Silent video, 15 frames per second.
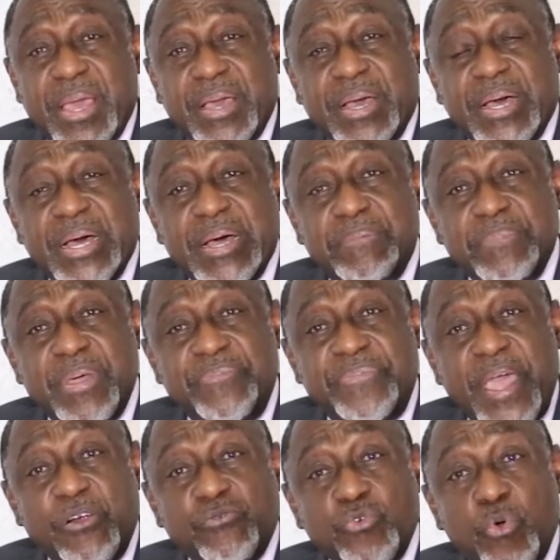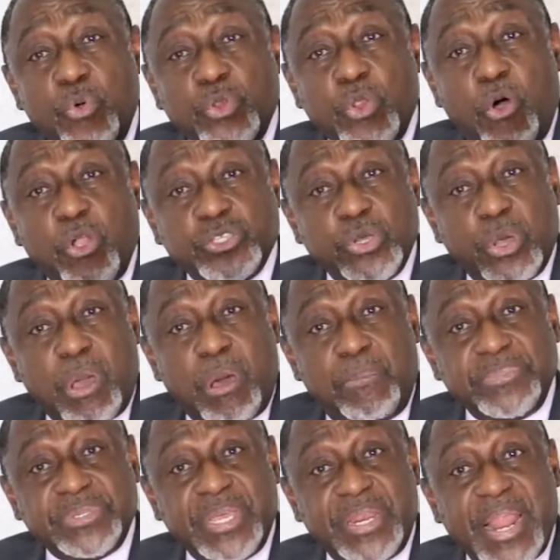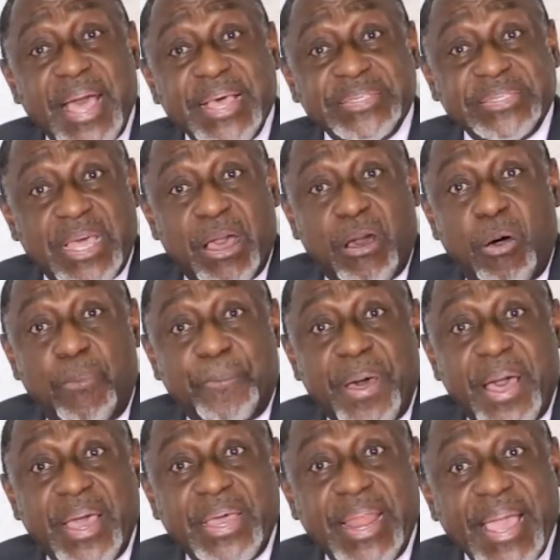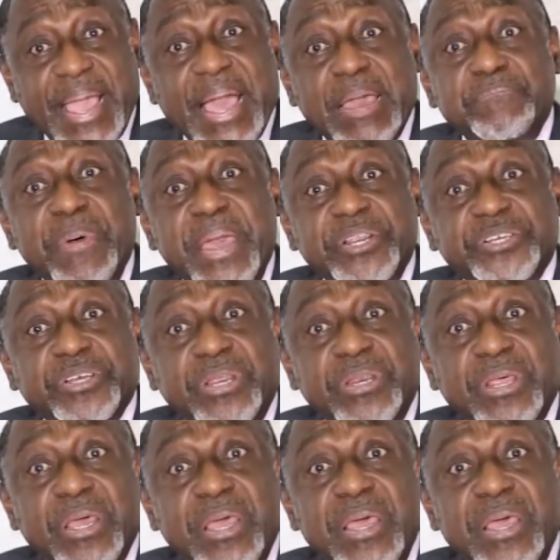their role also comes in as umpire, like I mentioned.